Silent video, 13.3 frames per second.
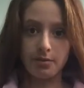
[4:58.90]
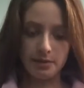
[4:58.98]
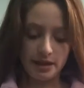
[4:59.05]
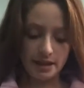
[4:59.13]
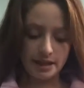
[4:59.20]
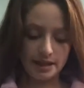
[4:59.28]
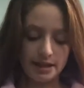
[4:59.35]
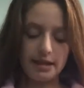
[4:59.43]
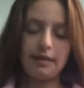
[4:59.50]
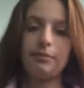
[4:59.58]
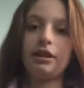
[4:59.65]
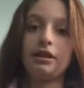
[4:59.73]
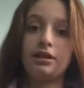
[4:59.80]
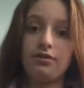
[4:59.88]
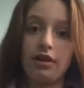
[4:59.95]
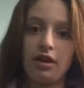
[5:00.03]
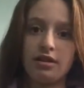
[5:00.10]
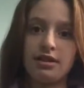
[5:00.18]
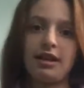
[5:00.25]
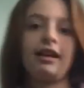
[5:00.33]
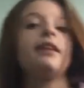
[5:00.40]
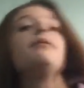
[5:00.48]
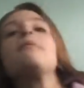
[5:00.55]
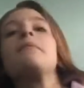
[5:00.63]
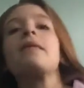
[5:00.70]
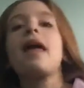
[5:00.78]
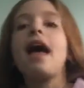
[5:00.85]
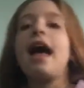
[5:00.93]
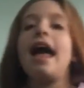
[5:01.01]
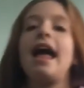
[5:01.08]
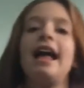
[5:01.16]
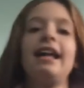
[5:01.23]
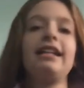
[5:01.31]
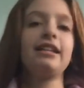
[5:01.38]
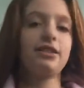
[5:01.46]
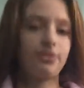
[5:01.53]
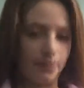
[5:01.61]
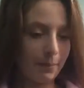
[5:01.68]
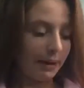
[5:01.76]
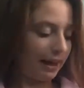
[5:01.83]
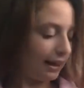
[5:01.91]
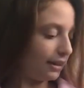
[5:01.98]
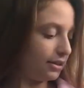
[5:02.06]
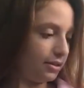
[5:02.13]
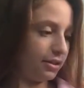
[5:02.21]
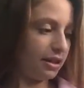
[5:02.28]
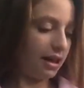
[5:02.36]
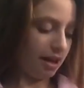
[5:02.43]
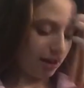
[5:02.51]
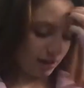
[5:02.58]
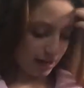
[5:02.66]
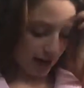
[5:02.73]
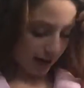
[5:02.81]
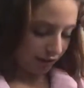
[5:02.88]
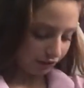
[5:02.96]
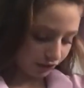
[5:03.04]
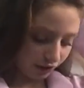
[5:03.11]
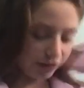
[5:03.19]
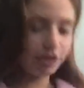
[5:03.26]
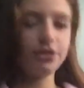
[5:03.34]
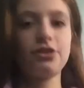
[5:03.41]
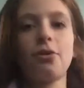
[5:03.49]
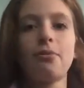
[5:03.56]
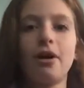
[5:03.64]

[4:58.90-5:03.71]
for me, him and his fiance, and it's from Pink as you can tell. I love it so